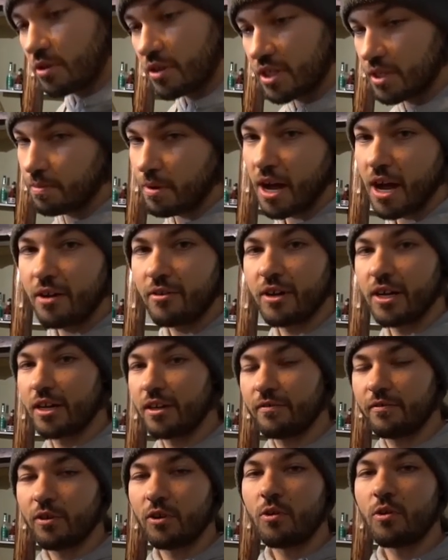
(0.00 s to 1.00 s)
to the spot, like
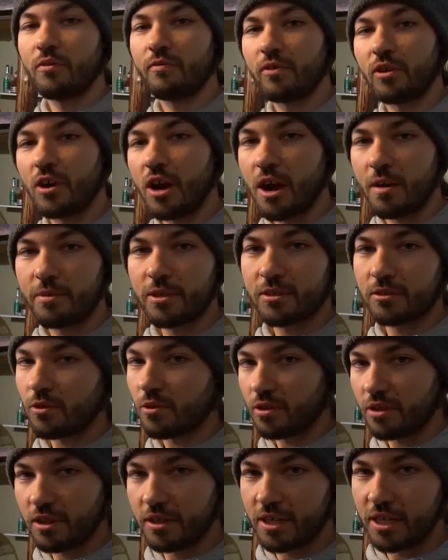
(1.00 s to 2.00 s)
if you're going for crappies,
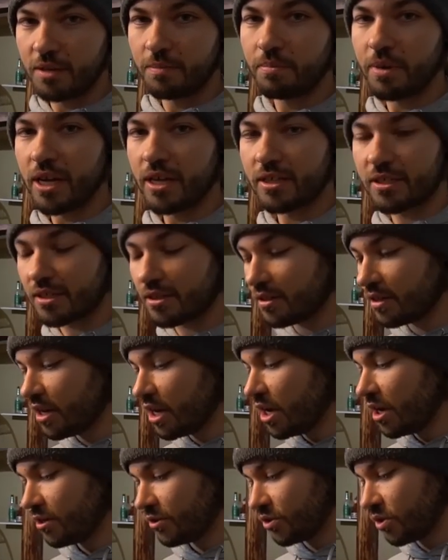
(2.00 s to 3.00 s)
go to the deep basin,
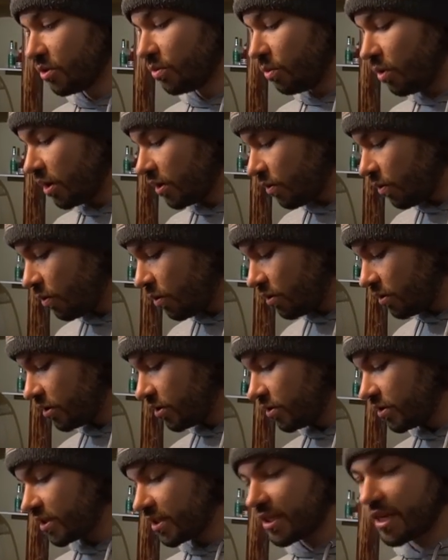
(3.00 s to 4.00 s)
drill one hole,
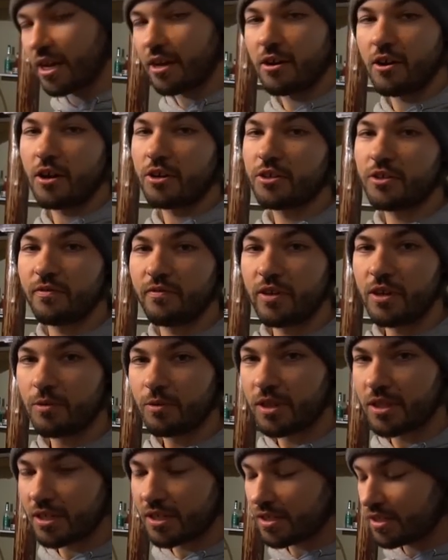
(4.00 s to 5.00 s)
you can scan 100 feet
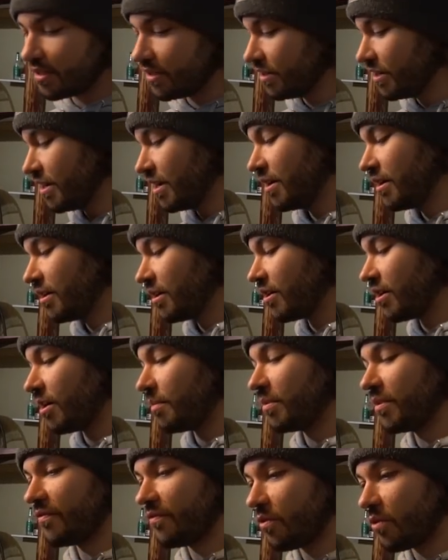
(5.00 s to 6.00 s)
with this
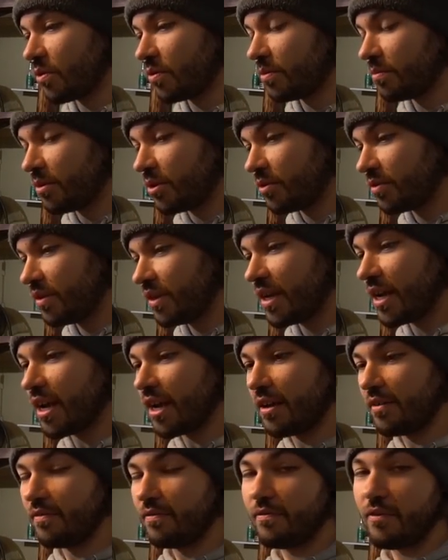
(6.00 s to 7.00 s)
um, in forward mode
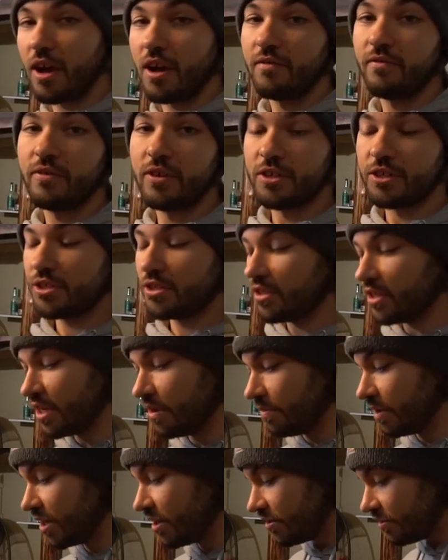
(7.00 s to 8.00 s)
and find fish
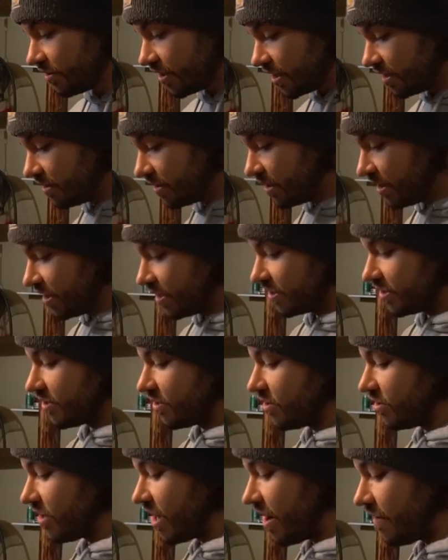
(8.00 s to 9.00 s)
immediately.
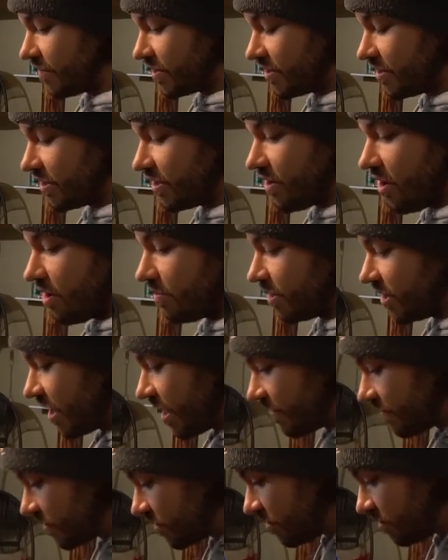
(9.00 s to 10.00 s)
So obviously Garmin
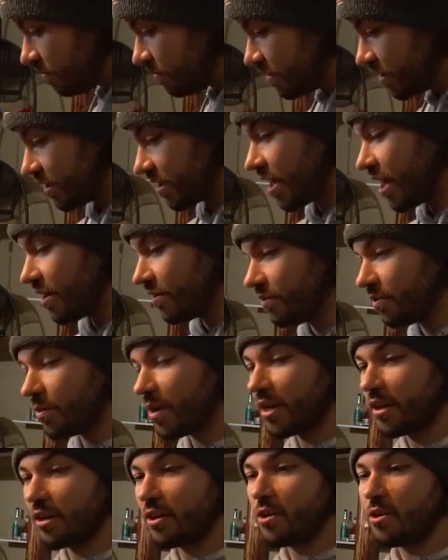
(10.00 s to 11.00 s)
Live Scope is kind of the
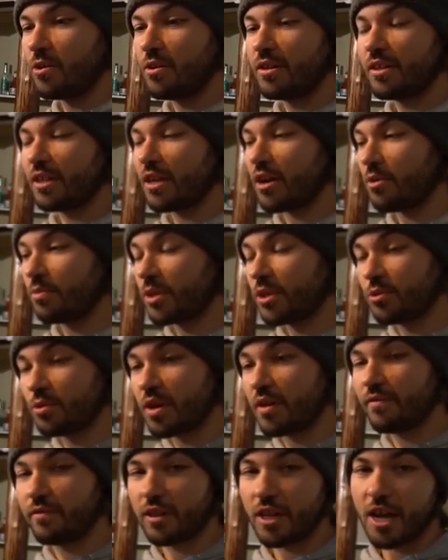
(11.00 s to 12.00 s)
way to go. Now we do
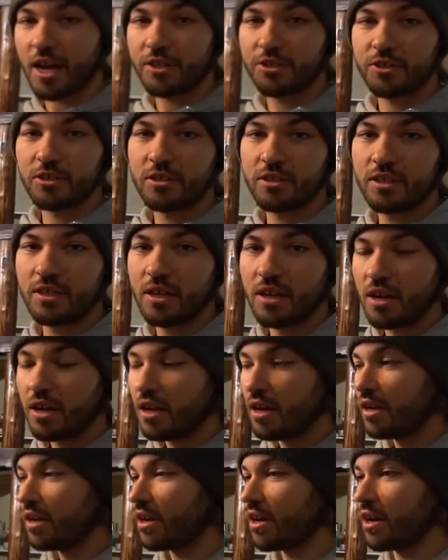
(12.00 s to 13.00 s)
have flashers
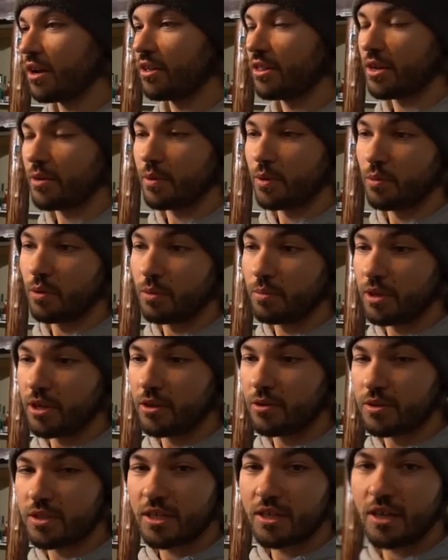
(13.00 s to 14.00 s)
uh, that we will be
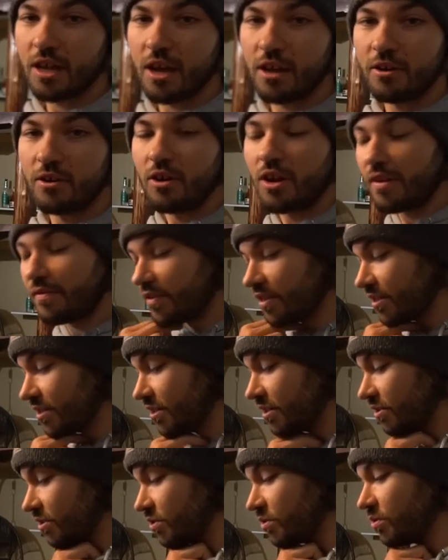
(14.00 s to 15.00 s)
using on and off this
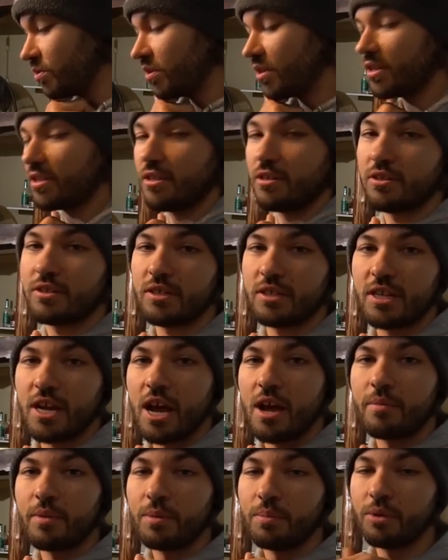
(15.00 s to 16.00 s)
year too because there is a
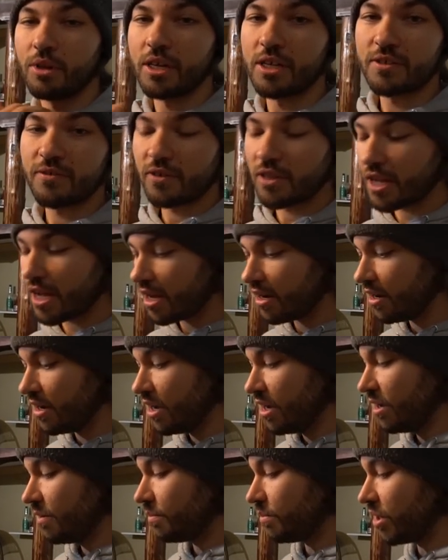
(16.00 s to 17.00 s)
time and a place for that.
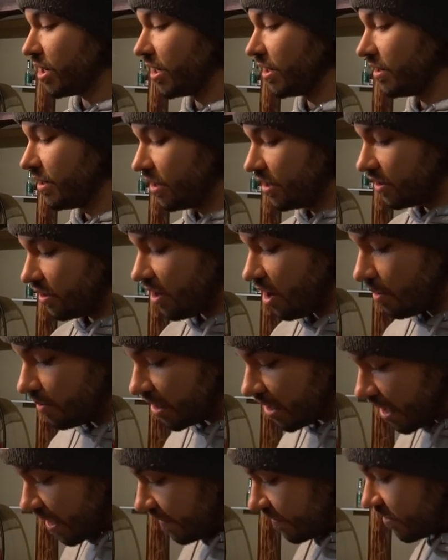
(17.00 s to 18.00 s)
But
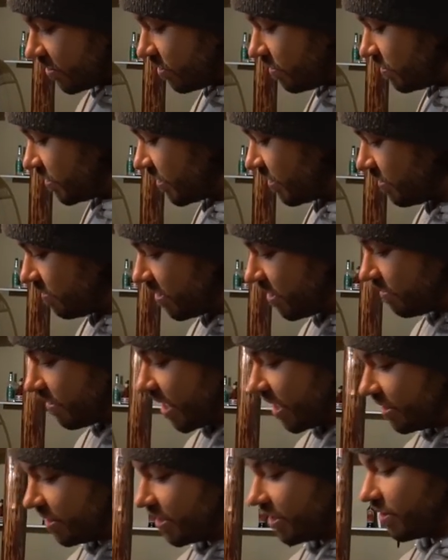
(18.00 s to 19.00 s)
Garmin Live Scope is going to be the
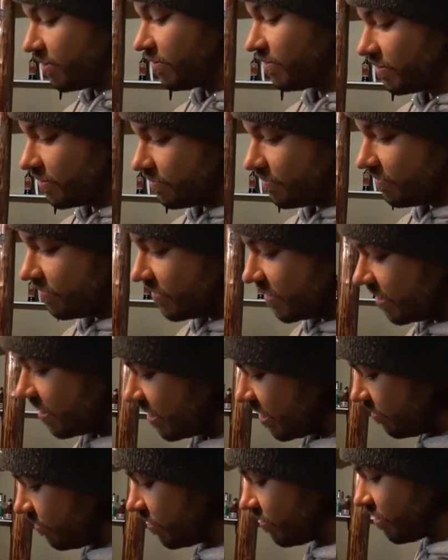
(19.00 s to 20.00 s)
main thing
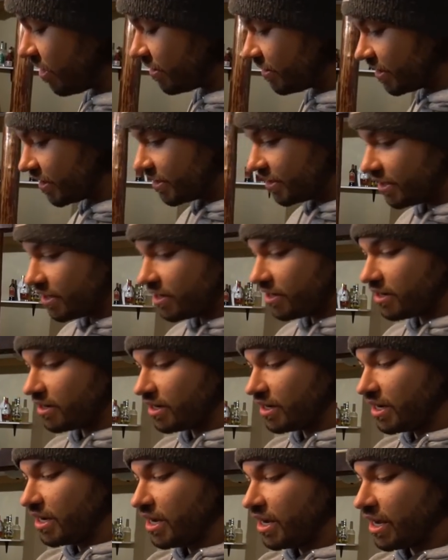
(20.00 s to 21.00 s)
that we run this
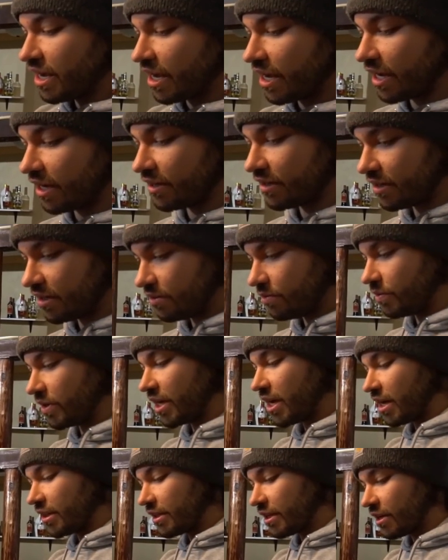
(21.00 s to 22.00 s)
year and we
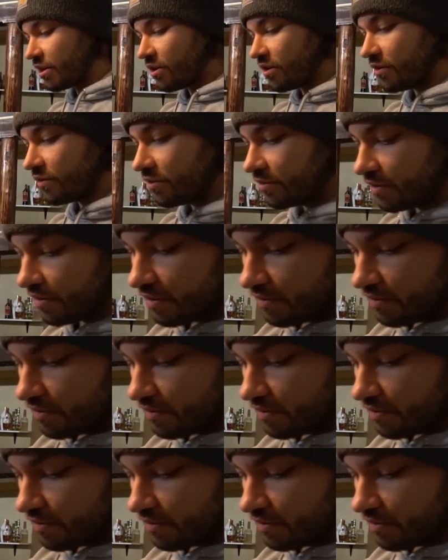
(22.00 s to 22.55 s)
got that all